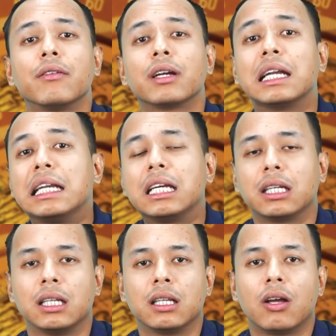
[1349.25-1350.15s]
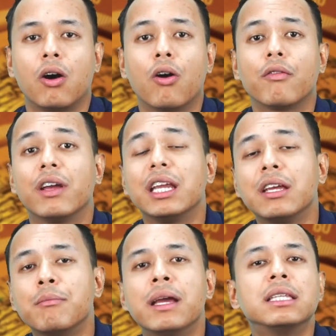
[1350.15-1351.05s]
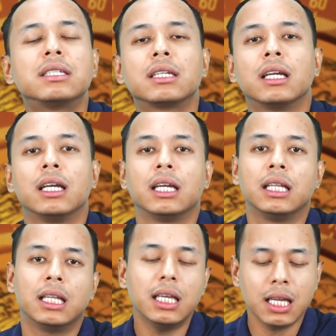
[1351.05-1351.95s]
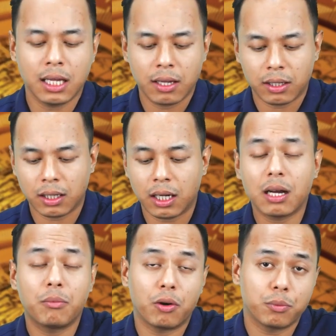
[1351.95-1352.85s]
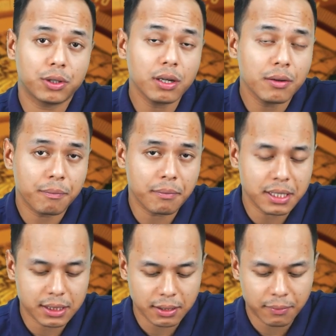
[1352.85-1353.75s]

critical or very immense in the Ganga-Brahmaputra basin.